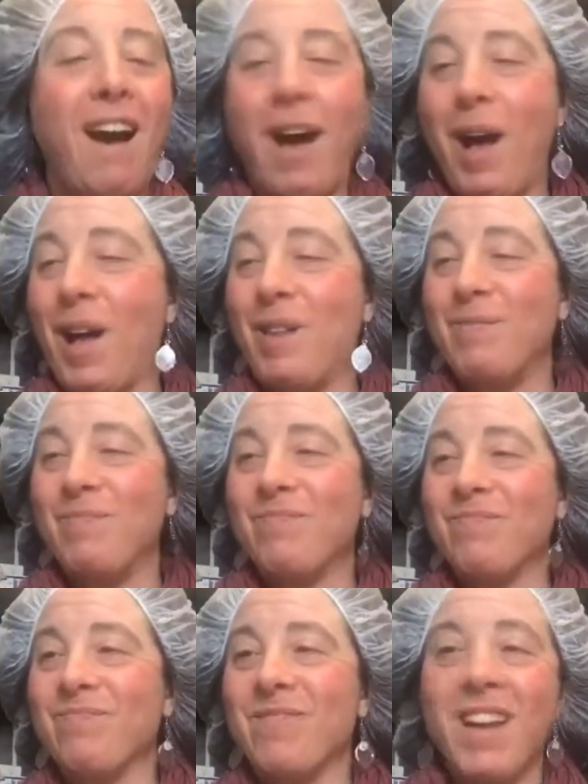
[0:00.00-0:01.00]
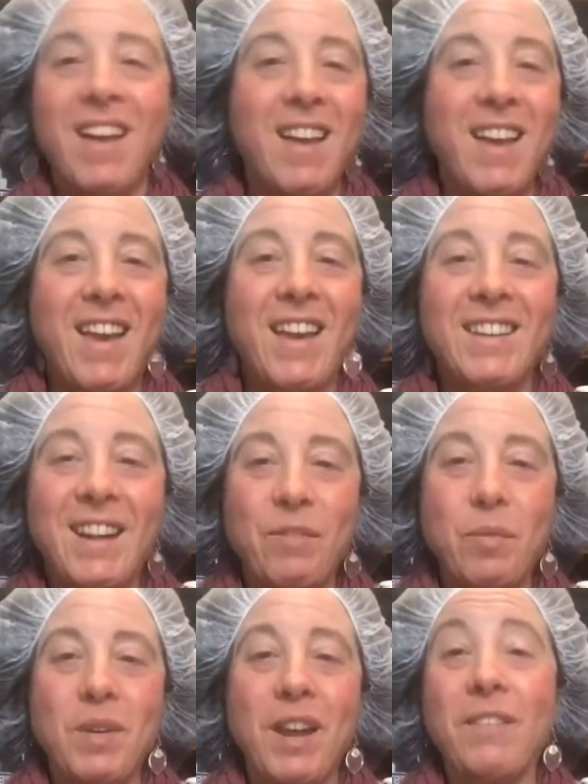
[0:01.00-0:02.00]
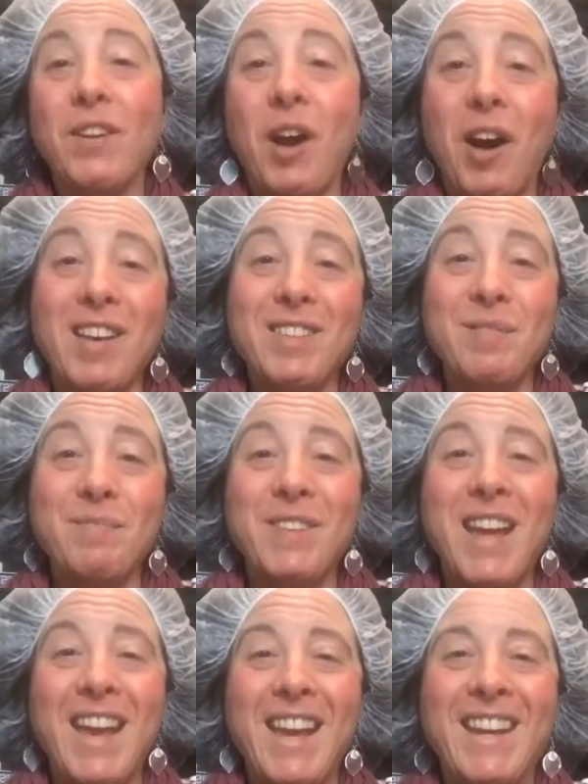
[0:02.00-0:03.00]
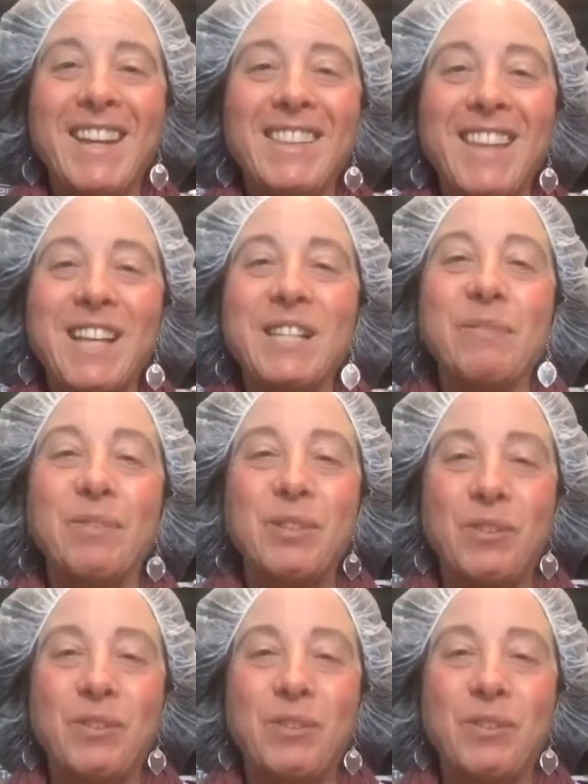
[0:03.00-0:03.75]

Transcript: And everyone have an awesome day. Thanks for